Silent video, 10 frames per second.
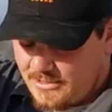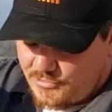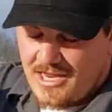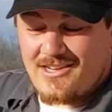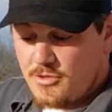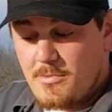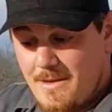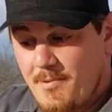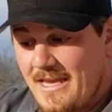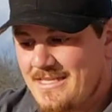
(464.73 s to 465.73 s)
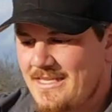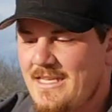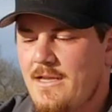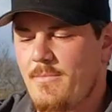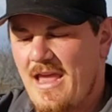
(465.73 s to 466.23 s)
There's not too many places
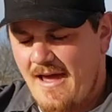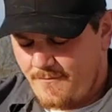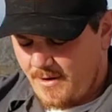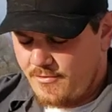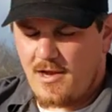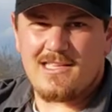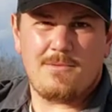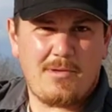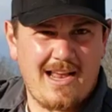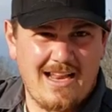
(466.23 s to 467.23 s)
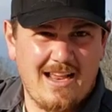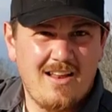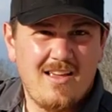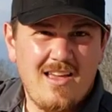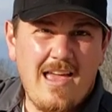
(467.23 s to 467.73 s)
that can be halfway across the planet
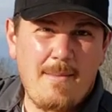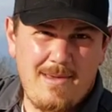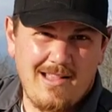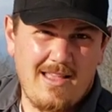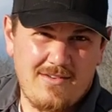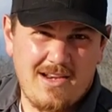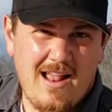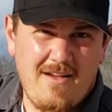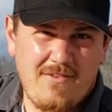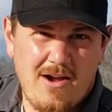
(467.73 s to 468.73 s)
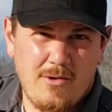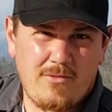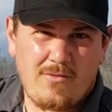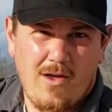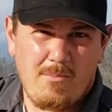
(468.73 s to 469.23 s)
and be 11 and a half
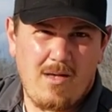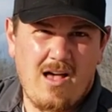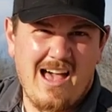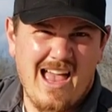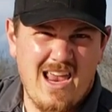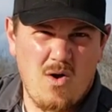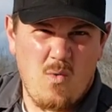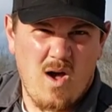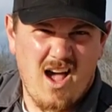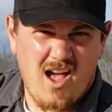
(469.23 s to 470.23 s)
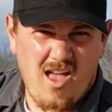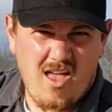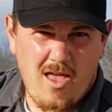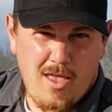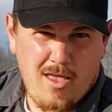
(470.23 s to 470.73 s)
hours from Iowa.
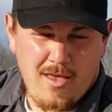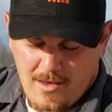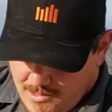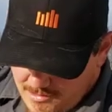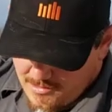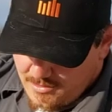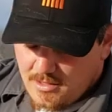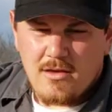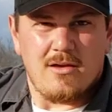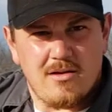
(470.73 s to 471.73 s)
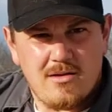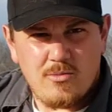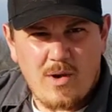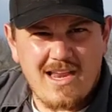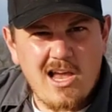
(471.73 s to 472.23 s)
Mm-hmm.
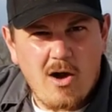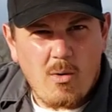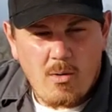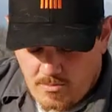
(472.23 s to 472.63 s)
Ready, go.